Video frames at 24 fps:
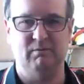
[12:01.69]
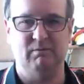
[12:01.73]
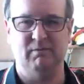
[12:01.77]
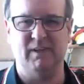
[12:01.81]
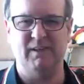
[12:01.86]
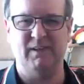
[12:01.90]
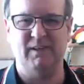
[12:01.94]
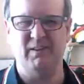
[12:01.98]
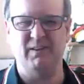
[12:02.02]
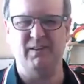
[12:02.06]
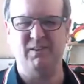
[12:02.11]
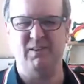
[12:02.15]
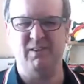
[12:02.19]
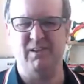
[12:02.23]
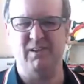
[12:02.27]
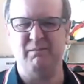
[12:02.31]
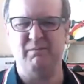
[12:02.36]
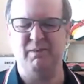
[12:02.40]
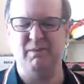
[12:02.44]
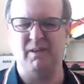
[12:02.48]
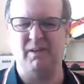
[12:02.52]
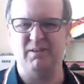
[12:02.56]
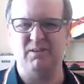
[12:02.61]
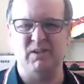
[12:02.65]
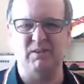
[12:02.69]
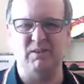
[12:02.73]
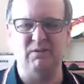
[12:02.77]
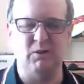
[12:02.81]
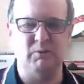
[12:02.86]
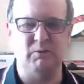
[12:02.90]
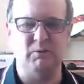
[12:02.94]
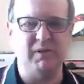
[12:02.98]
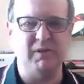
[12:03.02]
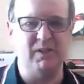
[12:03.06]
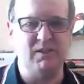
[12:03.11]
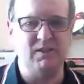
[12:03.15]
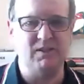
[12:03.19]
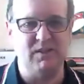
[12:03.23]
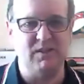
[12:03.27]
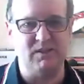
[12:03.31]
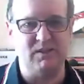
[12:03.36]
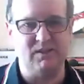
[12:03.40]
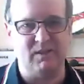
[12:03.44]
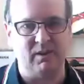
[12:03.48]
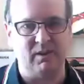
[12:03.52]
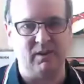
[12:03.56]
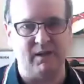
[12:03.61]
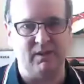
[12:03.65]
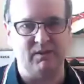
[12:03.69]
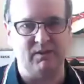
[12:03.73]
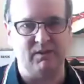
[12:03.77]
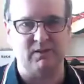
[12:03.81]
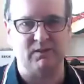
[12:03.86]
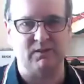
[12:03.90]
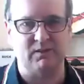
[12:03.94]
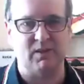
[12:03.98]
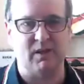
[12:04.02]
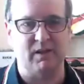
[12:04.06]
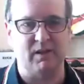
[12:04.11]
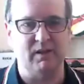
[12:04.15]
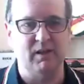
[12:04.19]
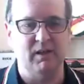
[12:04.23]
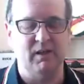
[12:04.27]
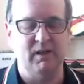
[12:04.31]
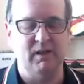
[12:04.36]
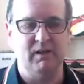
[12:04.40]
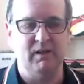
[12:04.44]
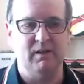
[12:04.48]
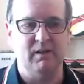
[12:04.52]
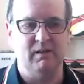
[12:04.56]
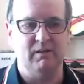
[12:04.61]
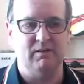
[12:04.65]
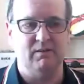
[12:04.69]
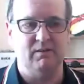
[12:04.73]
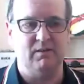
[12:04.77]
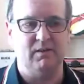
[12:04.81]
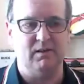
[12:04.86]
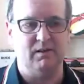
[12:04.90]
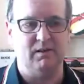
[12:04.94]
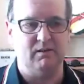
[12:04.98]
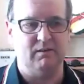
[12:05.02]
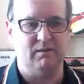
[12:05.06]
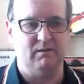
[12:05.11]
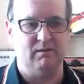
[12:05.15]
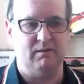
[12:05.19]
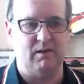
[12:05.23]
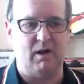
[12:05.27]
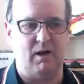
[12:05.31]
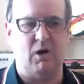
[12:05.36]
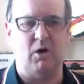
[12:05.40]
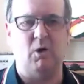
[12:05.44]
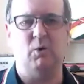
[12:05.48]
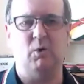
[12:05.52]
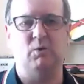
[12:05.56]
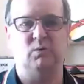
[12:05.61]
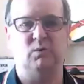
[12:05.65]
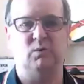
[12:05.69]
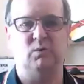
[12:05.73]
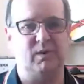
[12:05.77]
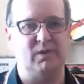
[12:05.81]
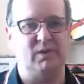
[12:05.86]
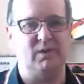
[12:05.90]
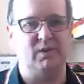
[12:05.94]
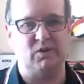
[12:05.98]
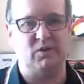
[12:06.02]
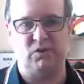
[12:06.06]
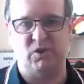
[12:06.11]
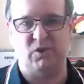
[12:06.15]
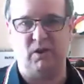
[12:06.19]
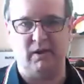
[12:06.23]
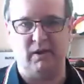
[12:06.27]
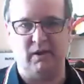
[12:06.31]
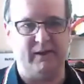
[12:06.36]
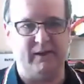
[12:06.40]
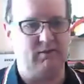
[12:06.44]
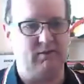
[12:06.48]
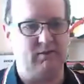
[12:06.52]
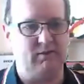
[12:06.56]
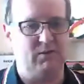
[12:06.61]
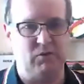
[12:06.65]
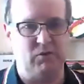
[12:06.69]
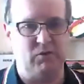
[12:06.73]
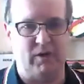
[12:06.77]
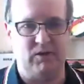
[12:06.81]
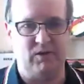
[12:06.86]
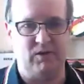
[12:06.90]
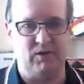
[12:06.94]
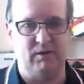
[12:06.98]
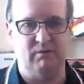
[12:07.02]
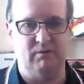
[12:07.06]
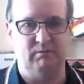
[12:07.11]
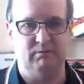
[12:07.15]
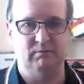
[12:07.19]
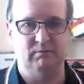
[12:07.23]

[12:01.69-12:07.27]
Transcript: There seems to be this disconnect, as I say, that, oh, it's just tight, stretch it.